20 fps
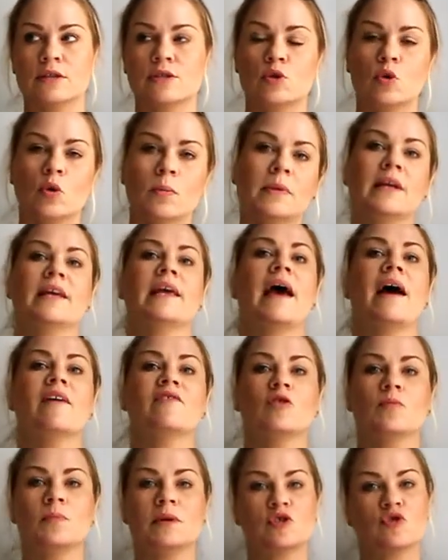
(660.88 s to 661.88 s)
normally you have
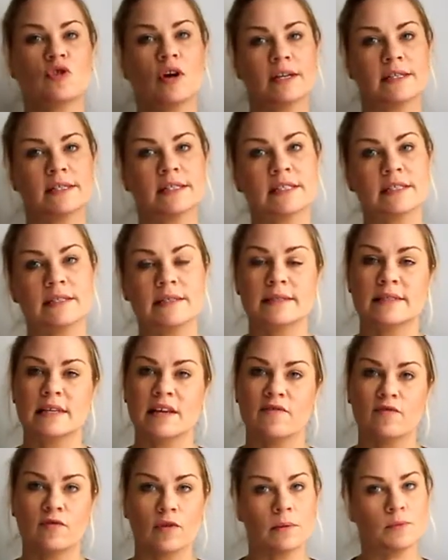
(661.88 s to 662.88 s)
to be trying to
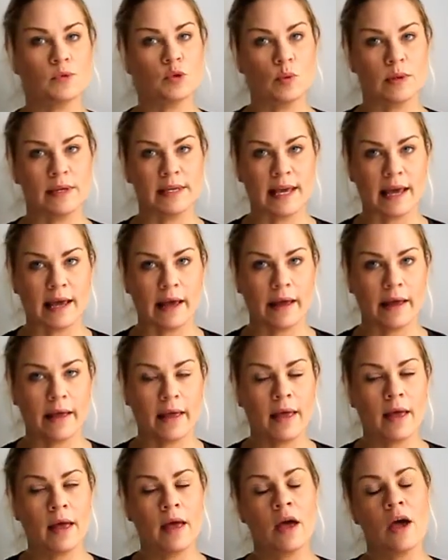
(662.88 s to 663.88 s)
conceive for up to a year.
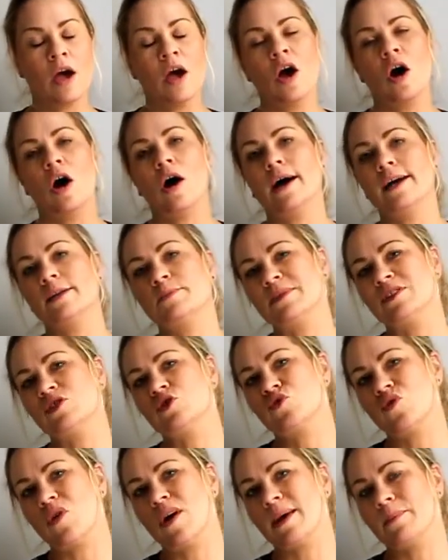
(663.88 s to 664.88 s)
I'd been
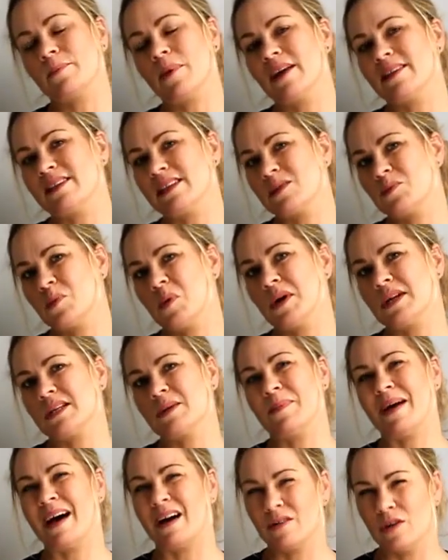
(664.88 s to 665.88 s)
trying by this point
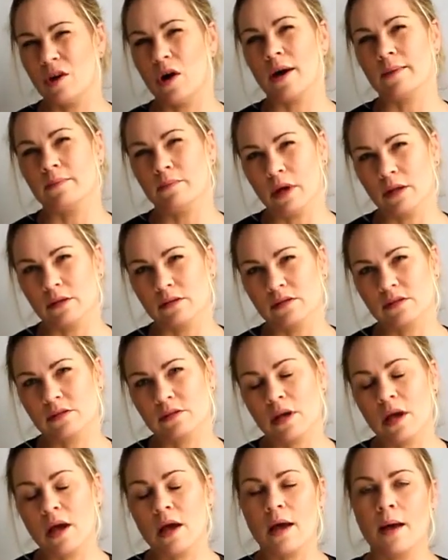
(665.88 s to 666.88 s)
about 9
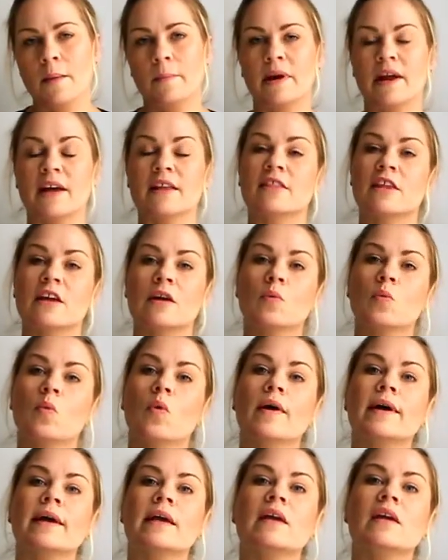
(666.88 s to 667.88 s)
months, but I think
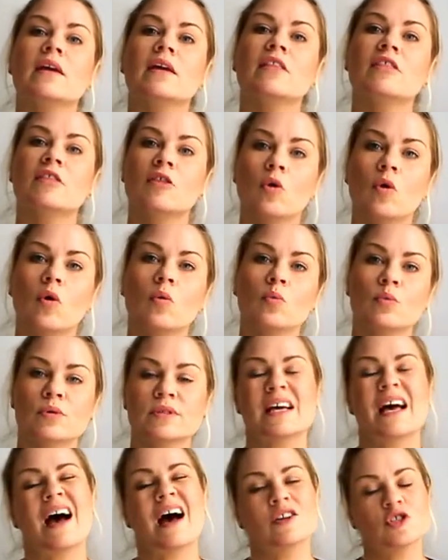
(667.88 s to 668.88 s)
what he thought
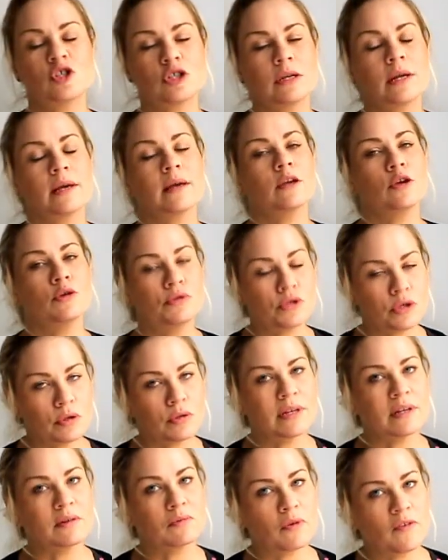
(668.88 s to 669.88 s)
was, actually, you do
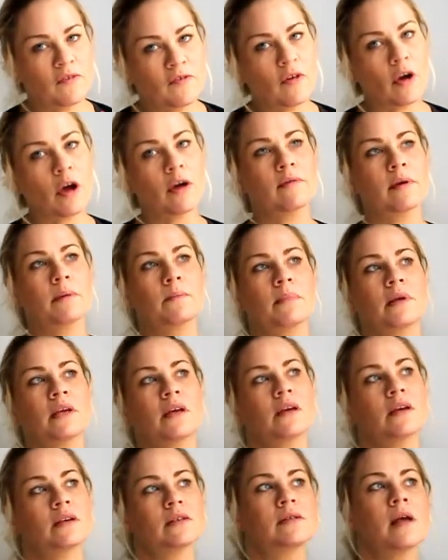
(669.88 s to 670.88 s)
need referring
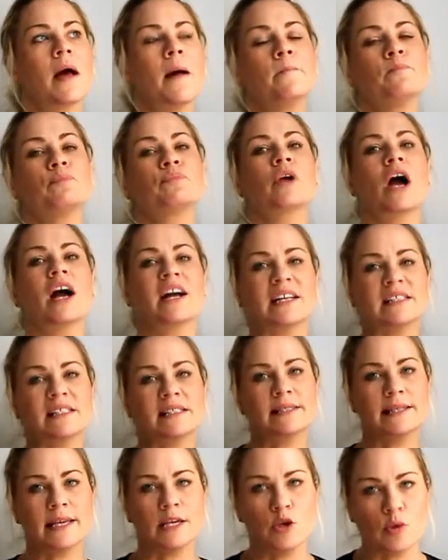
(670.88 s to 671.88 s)
because I can
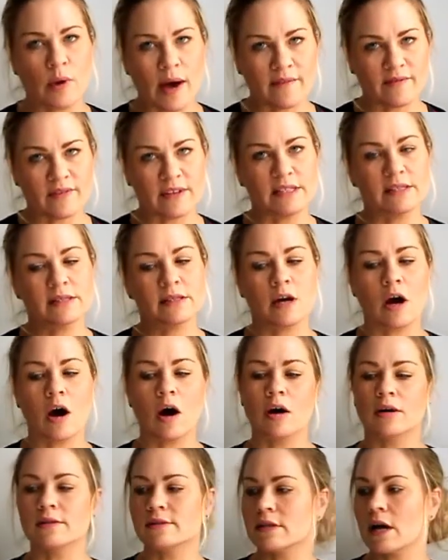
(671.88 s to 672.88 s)
see you have these
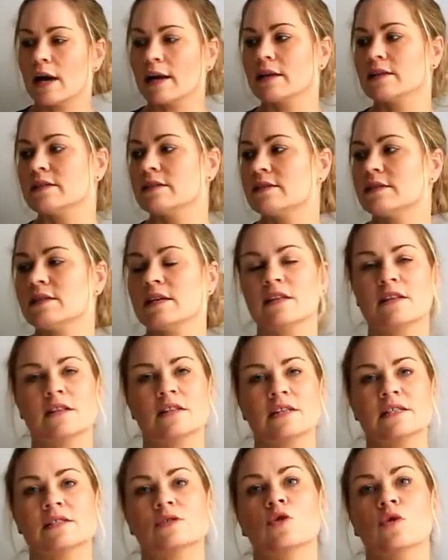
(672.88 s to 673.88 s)
scars, I can see that
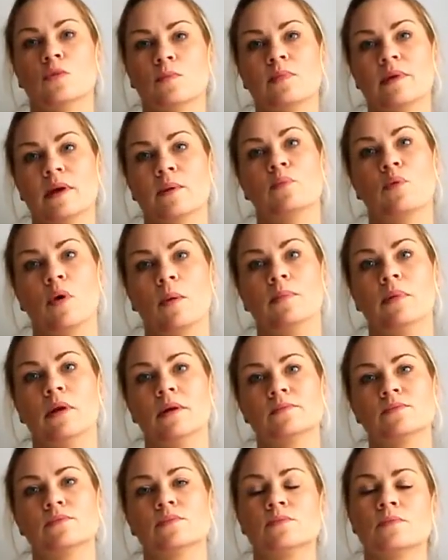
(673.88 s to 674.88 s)
this could be a
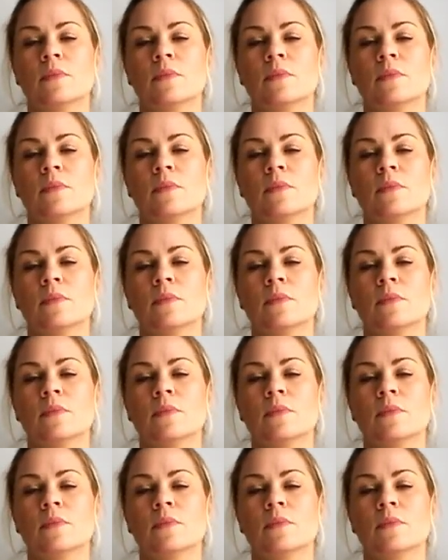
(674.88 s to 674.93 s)
problem.